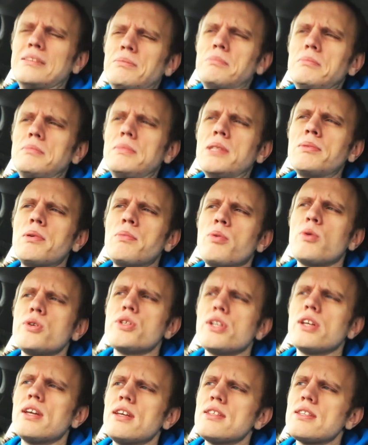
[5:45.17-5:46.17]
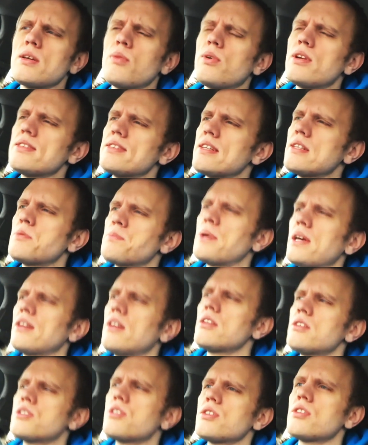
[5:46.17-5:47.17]
maybe Portuguese, I want to say
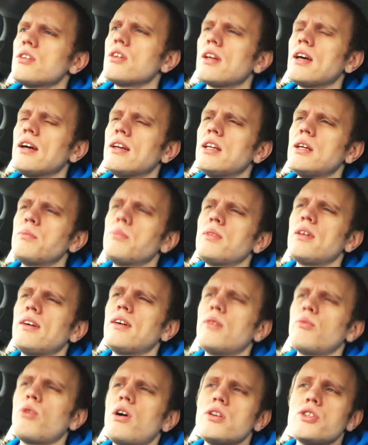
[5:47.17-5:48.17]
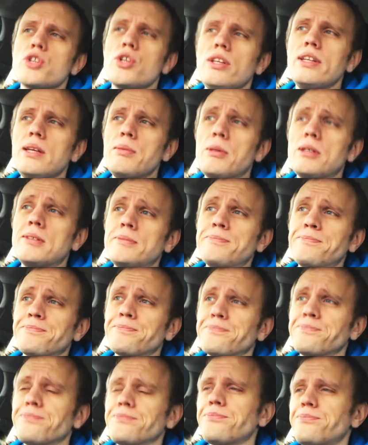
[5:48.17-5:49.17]
Spanish, a guy named Roger Lima,
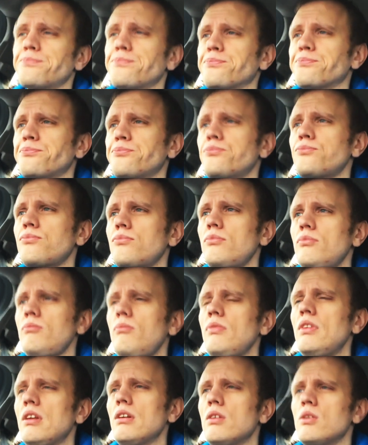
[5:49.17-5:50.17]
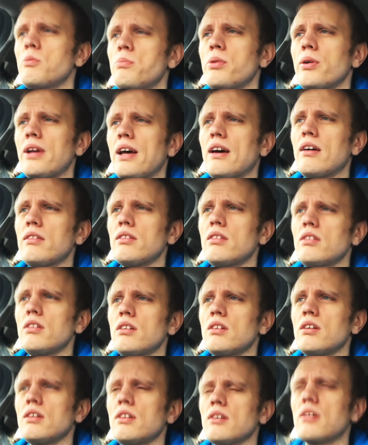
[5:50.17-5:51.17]
who put out
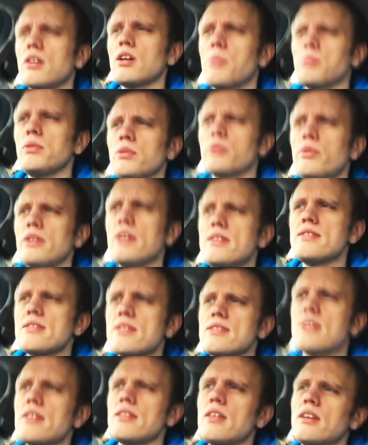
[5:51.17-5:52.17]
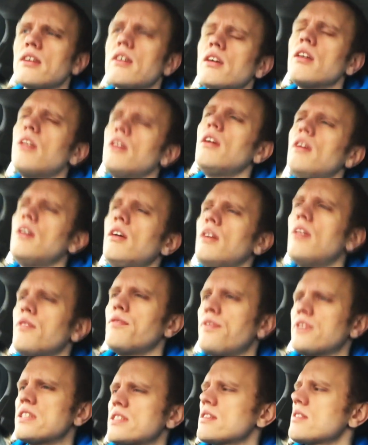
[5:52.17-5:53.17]
a couple of releases, I think,
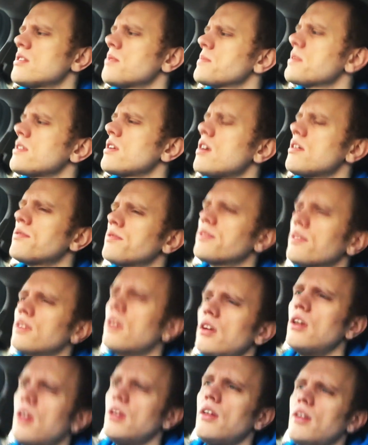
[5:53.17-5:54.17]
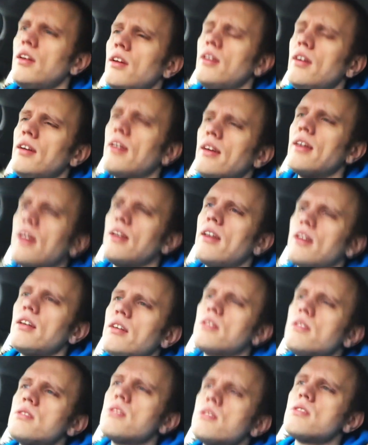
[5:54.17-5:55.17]
fixing some stuff.
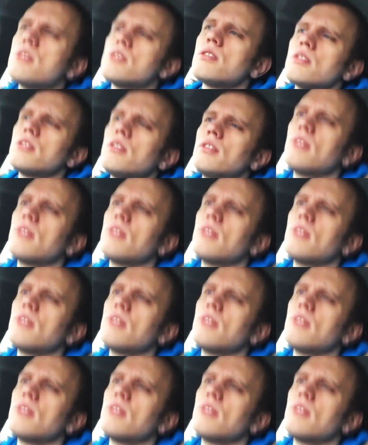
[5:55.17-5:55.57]
And